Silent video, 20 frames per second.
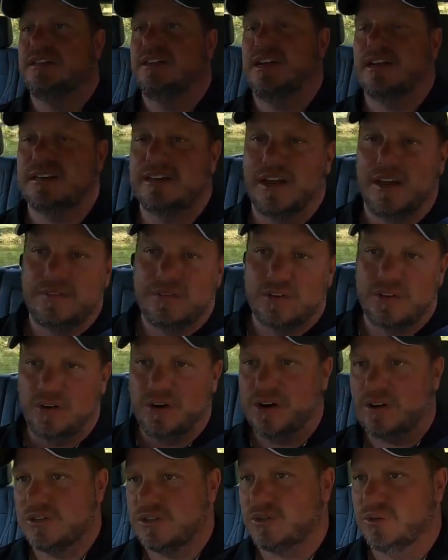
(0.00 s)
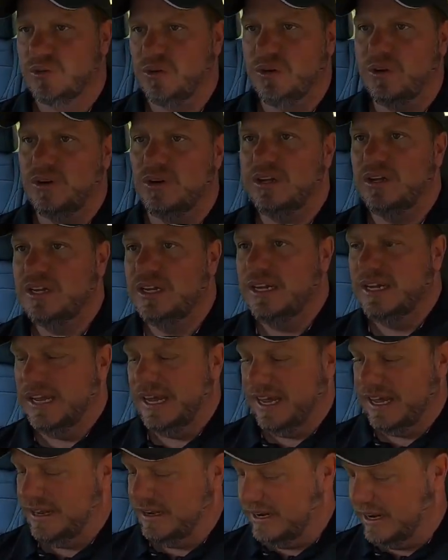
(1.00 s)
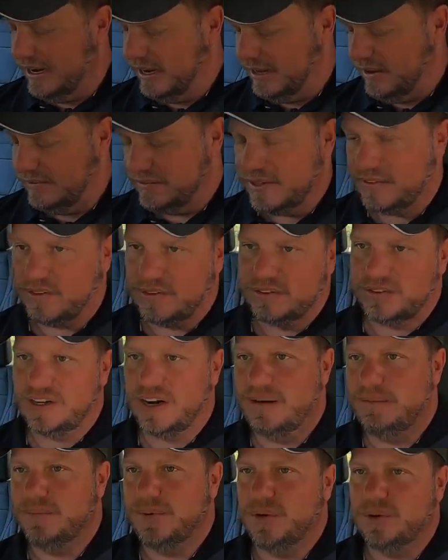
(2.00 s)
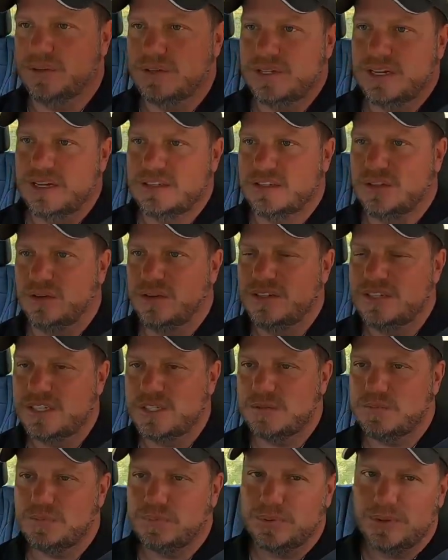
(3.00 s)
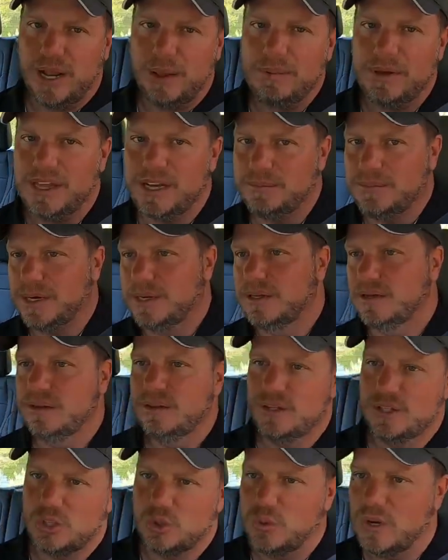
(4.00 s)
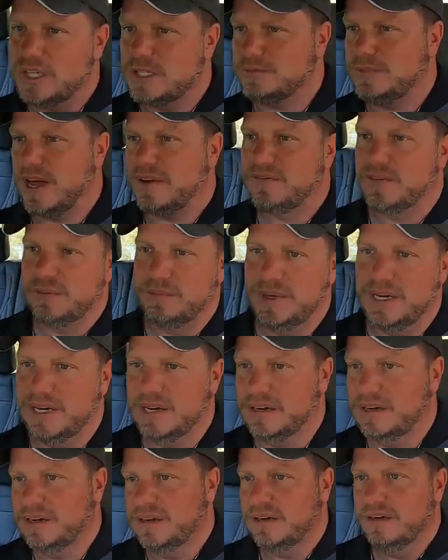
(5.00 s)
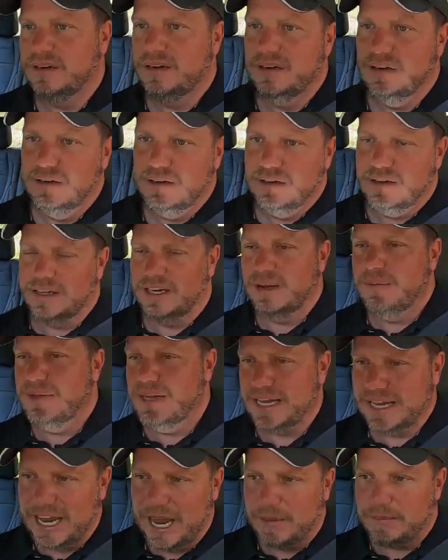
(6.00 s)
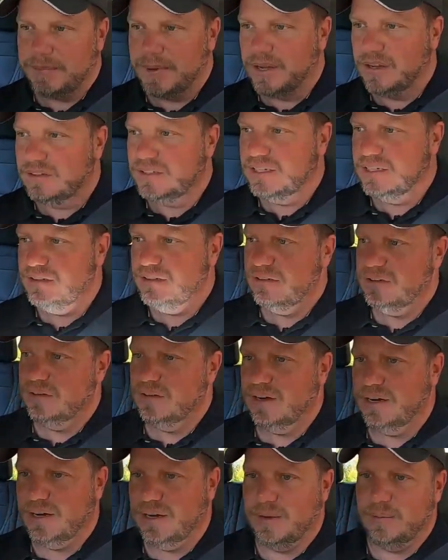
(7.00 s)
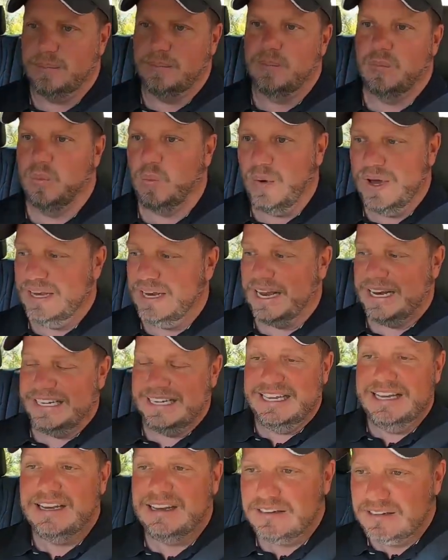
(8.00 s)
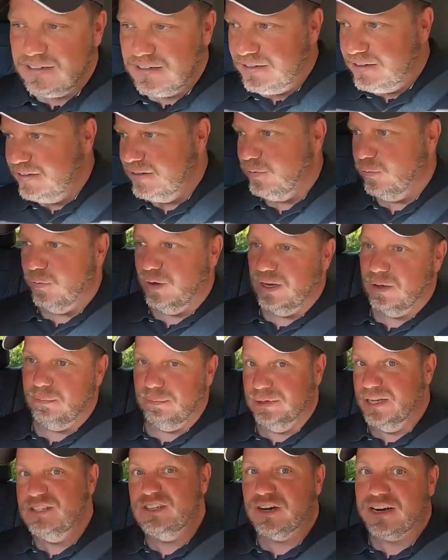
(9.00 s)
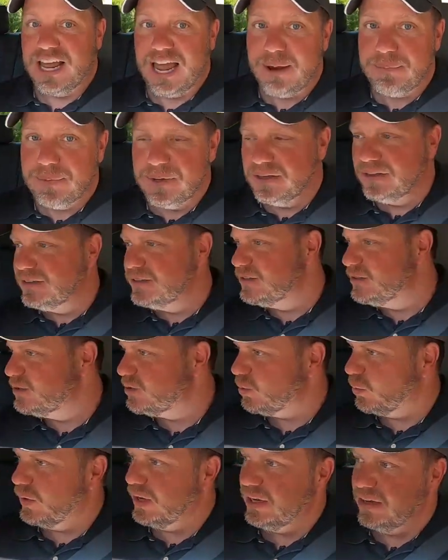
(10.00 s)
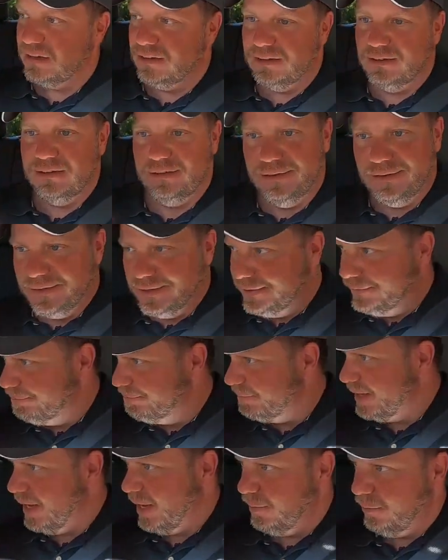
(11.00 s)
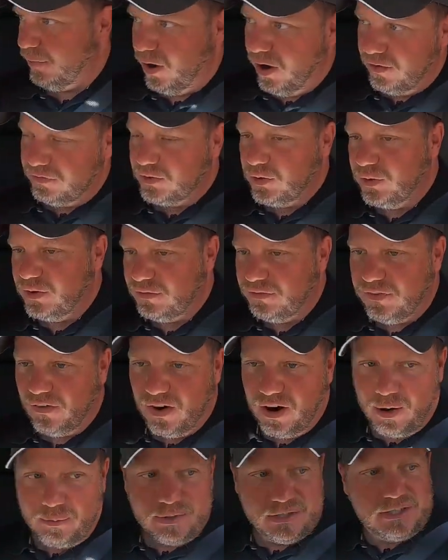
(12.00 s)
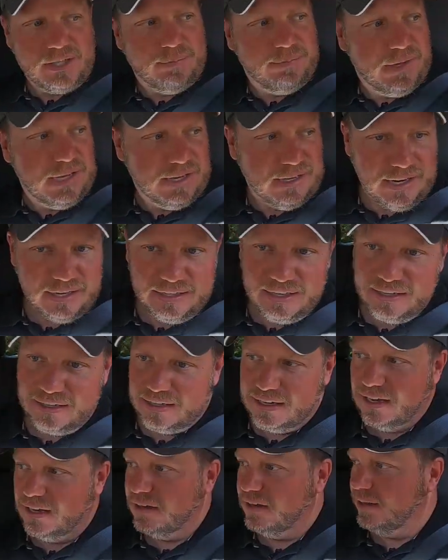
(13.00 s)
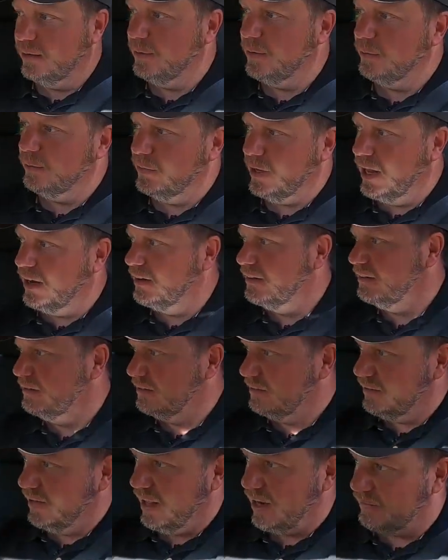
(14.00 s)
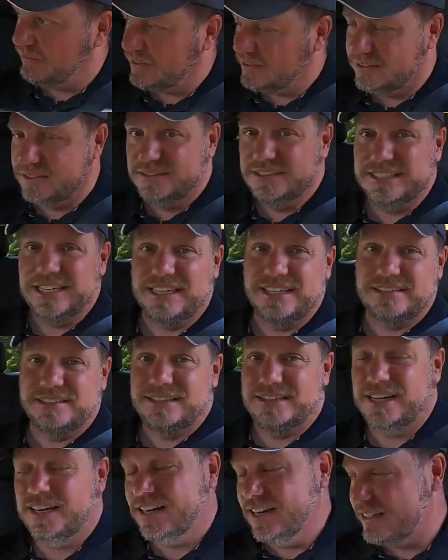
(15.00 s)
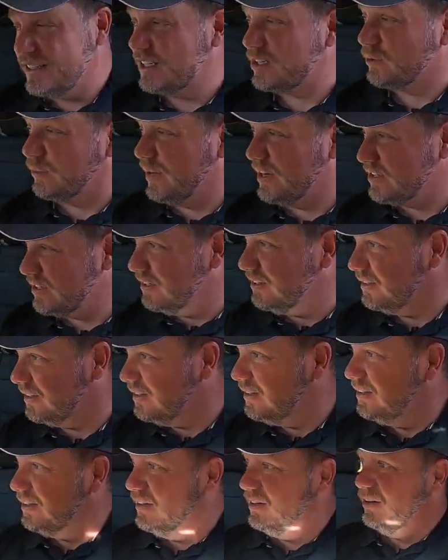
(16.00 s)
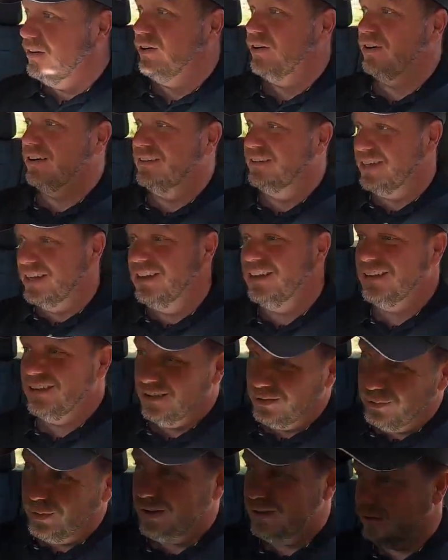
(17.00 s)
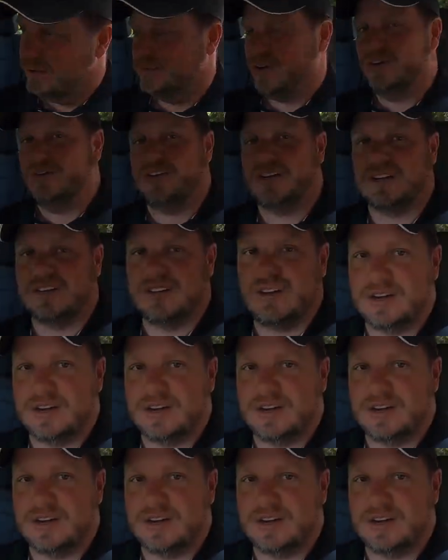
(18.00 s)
select, I have crawl control, and I have different drive modes. And so this is probably gonna be the sweet spot for me to give me that capability when I need it, when a blizzard happens, when I'm off-road at the farm or something and I need to get a little bit out of a sticky situation, or a dicky situation, whatever, I can